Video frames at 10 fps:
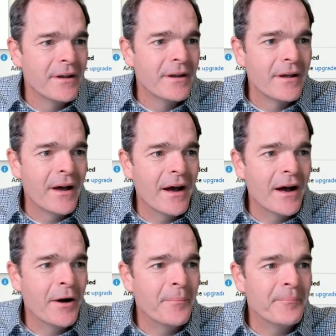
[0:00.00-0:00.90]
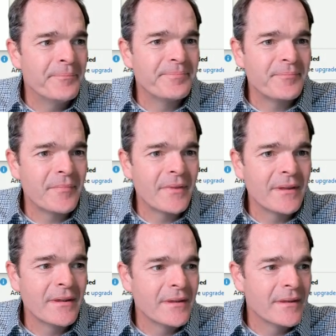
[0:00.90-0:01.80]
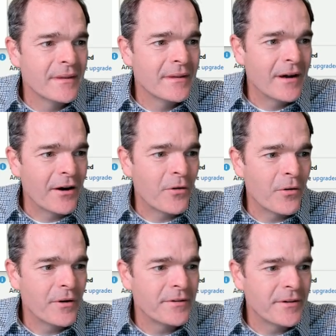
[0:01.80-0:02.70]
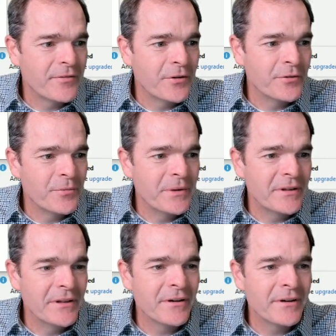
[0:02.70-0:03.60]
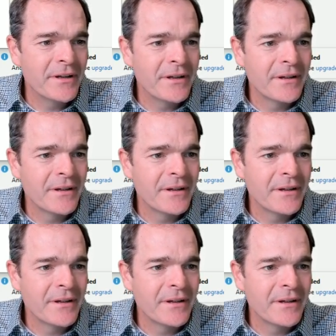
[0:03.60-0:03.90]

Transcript: our course, if you go to weekly learning,